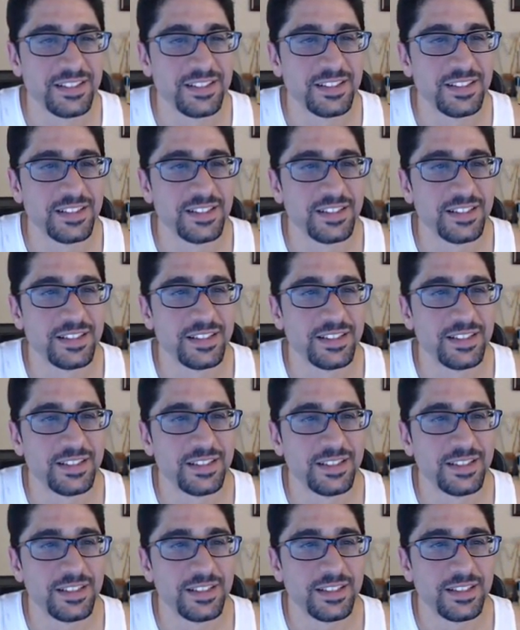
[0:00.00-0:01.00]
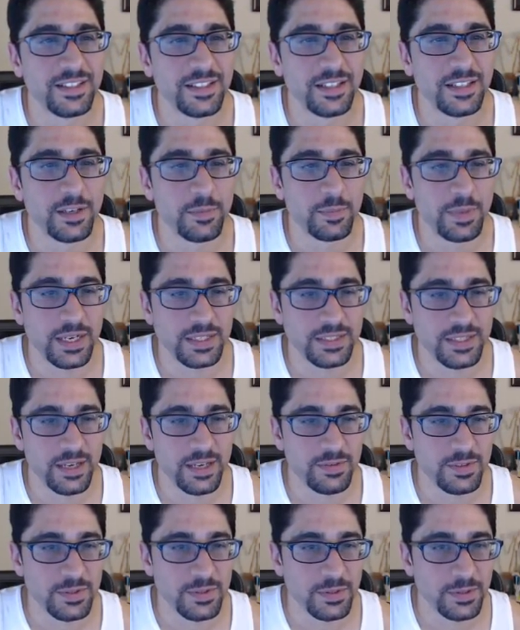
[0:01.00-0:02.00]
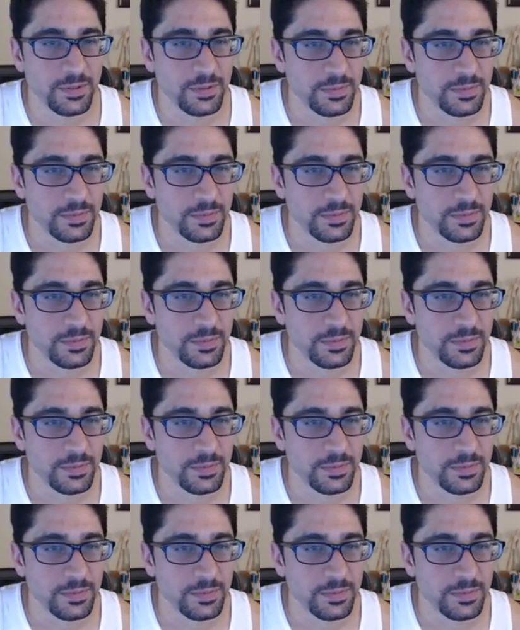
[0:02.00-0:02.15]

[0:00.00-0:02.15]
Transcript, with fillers: No. Alright, back to Ivysaur.